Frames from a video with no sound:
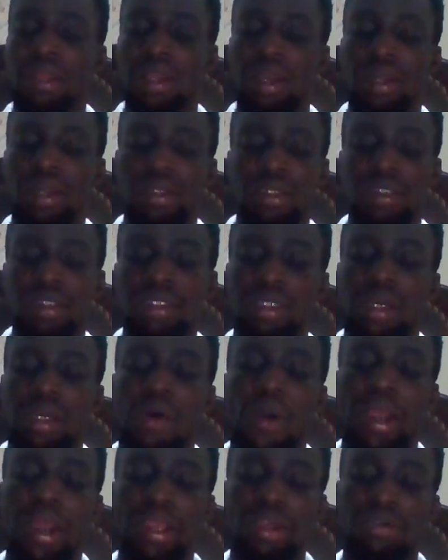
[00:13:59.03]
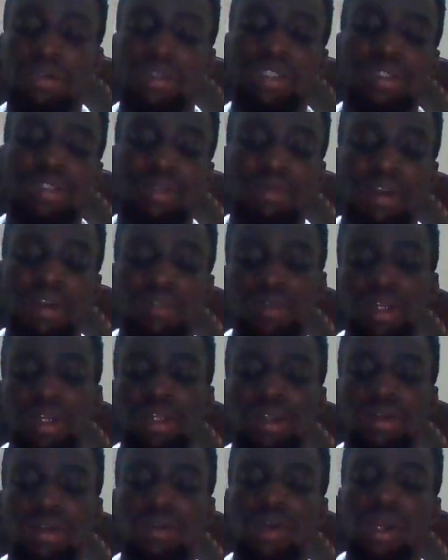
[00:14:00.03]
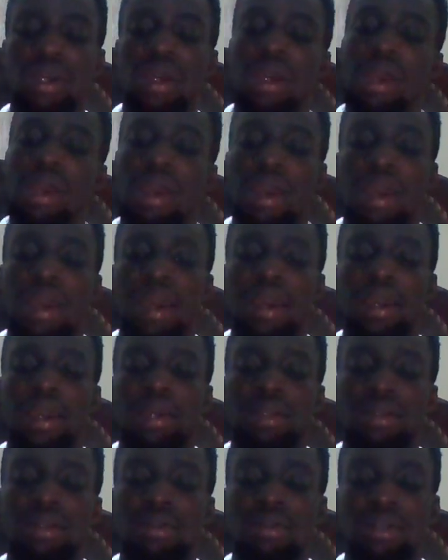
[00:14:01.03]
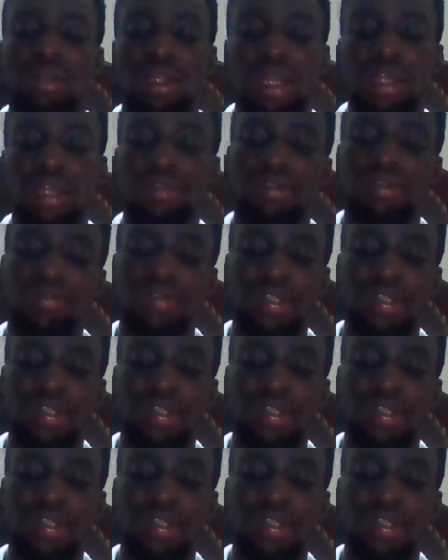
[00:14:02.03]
And this is how I increased my value. And the next few